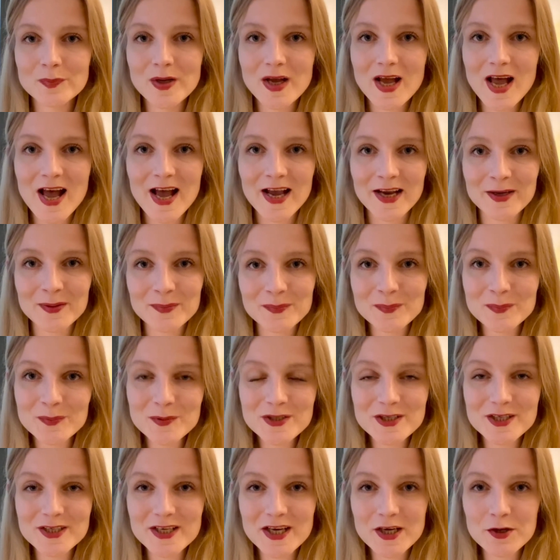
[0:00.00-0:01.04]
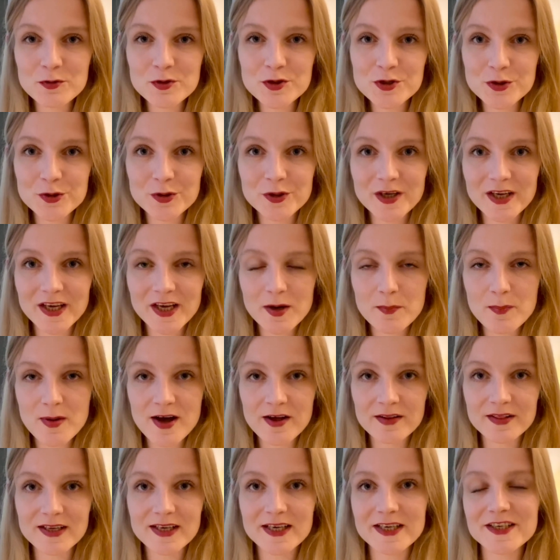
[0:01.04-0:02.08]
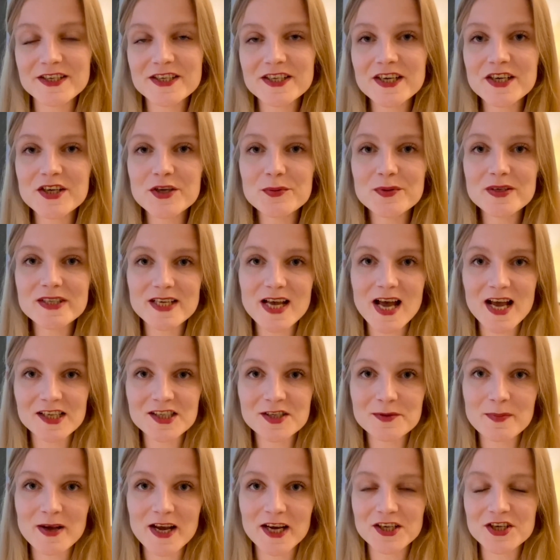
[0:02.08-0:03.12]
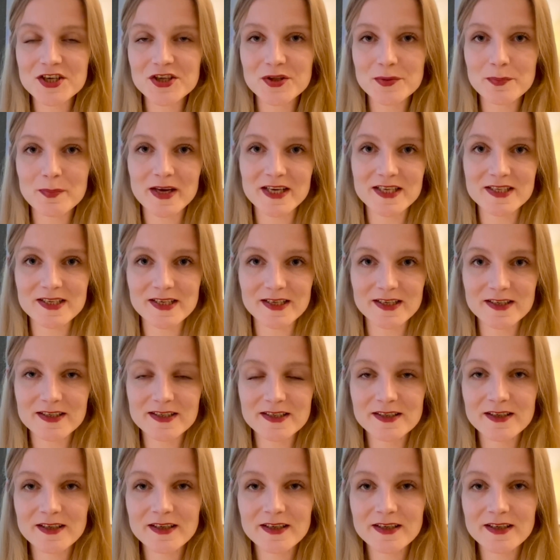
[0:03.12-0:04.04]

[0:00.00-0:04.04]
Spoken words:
Hi, today we're talking about the continuous aspect, the basics.